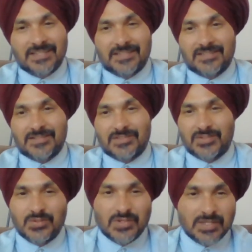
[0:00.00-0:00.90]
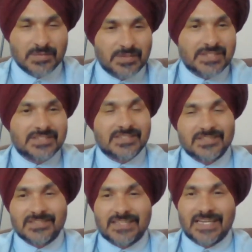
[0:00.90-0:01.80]
uh, you always
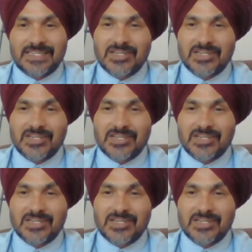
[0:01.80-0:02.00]
uh, can